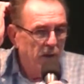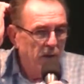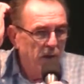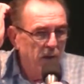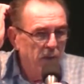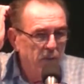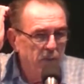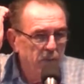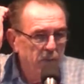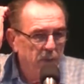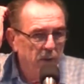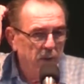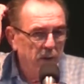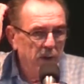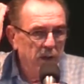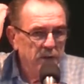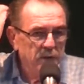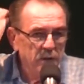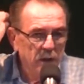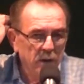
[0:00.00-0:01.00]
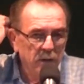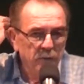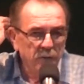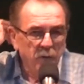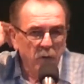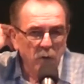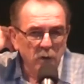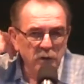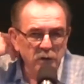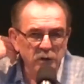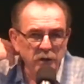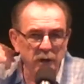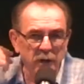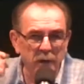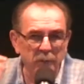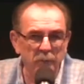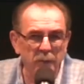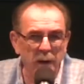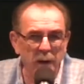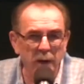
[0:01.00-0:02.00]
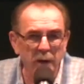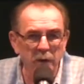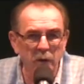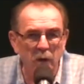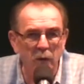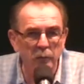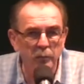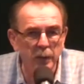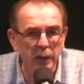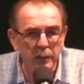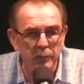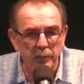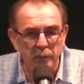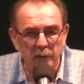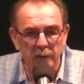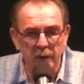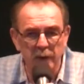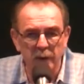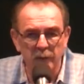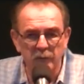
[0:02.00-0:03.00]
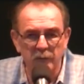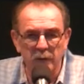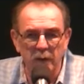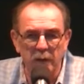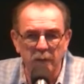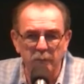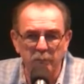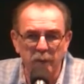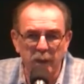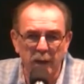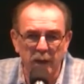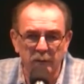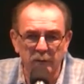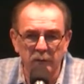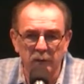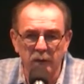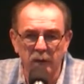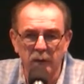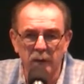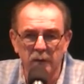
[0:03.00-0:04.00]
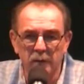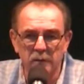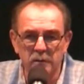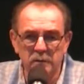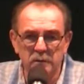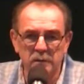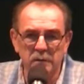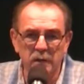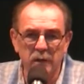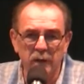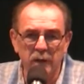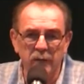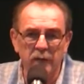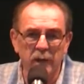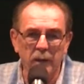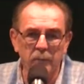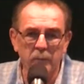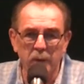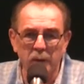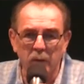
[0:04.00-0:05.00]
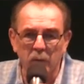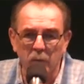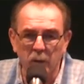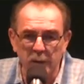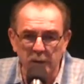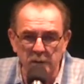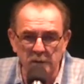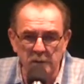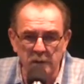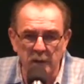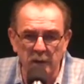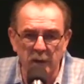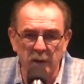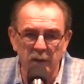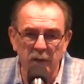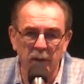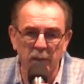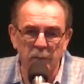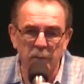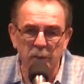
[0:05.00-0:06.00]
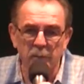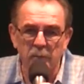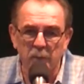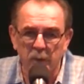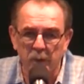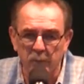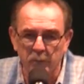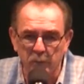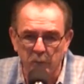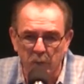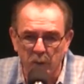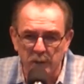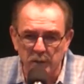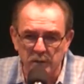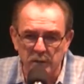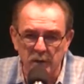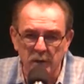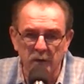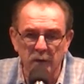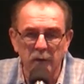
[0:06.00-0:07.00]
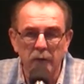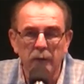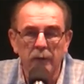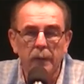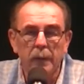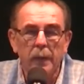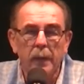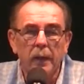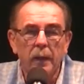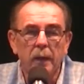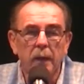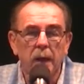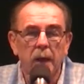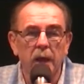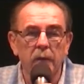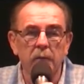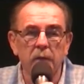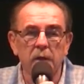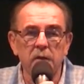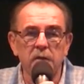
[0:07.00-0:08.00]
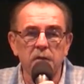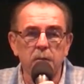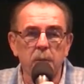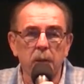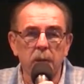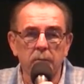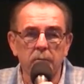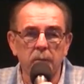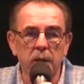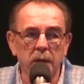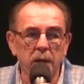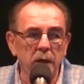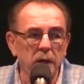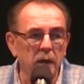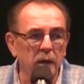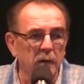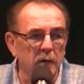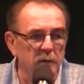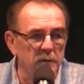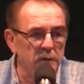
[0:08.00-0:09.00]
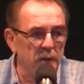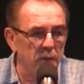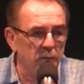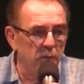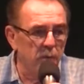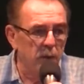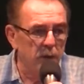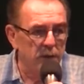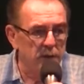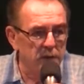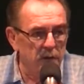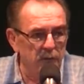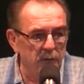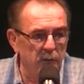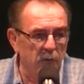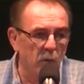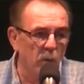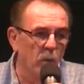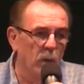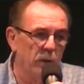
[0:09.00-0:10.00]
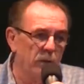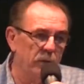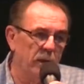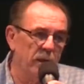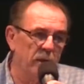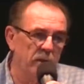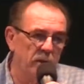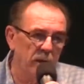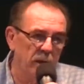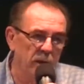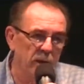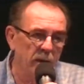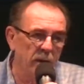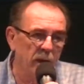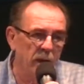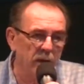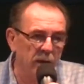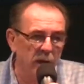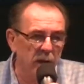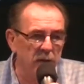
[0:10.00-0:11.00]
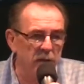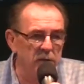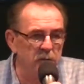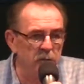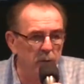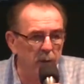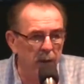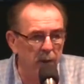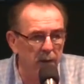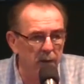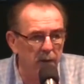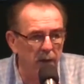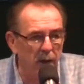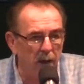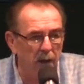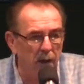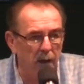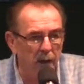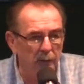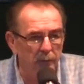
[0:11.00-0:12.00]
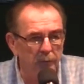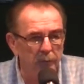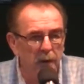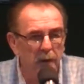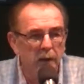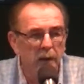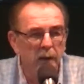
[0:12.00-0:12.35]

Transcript: Um, it's unfortunate, but I know people that have done bad things and they've been arrested and they've been put in prison. And they spent many years in prison for what they did against mankind.